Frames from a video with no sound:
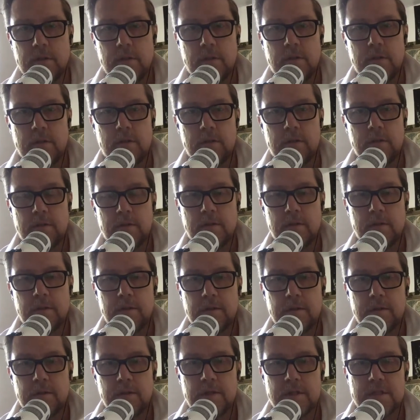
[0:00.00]
Yeah.
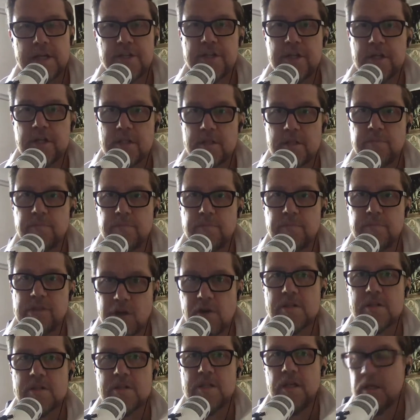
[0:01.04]
Or that shit's
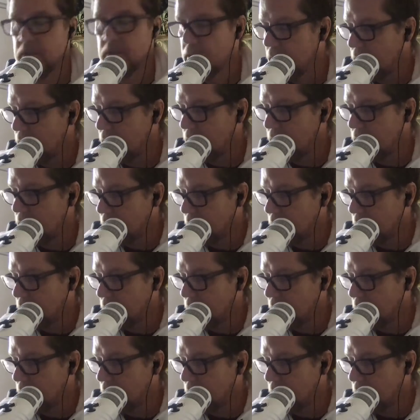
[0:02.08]
toxic. The one